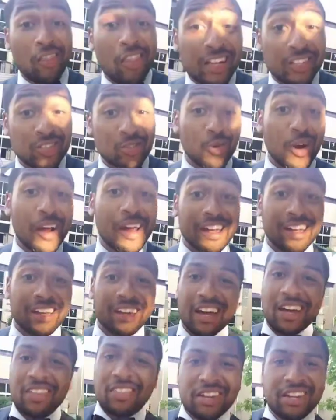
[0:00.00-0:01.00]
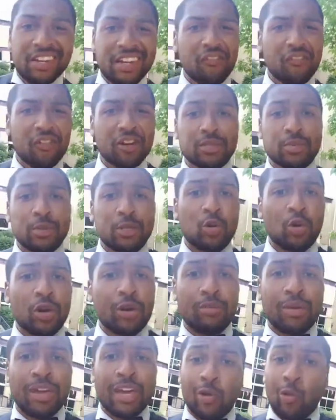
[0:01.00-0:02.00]
That's right, the difference
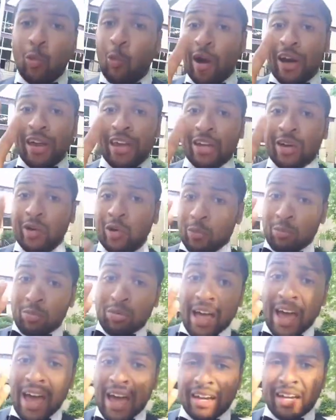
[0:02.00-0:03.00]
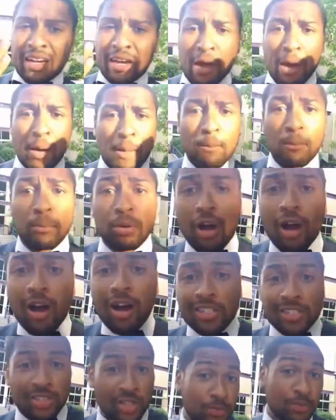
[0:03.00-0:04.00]
between being white or black,
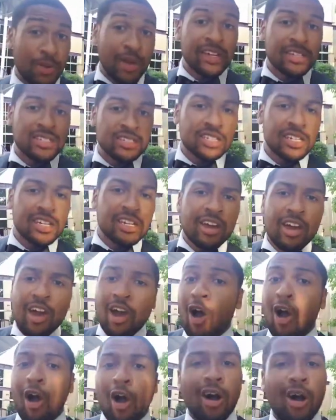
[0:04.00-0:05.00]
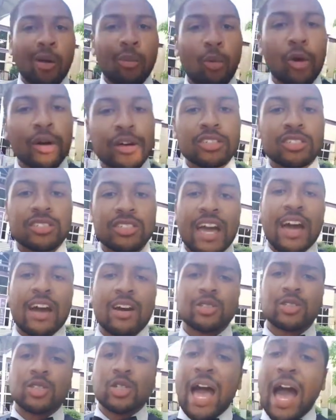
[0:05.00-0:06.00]
bronze or pasty, all boils
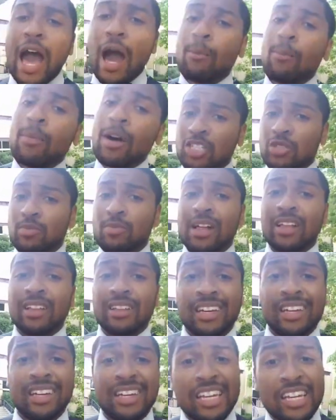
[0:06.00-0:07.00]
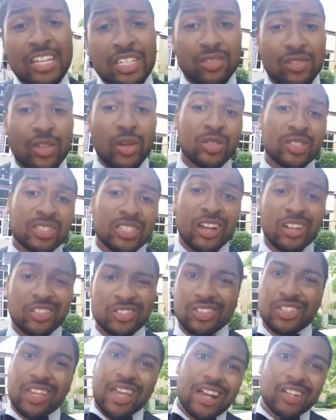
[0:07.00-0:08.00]
down to how much melanin each of those
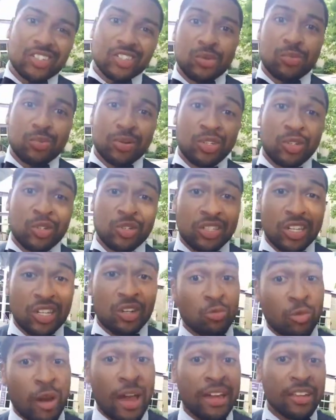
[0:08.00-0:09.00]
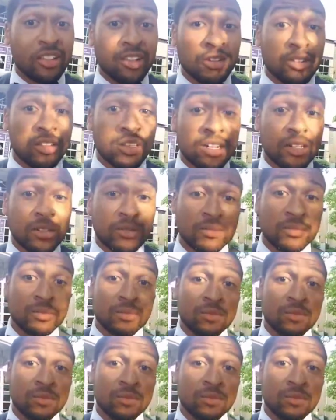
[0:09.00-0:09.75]
cells is actually producing regularly.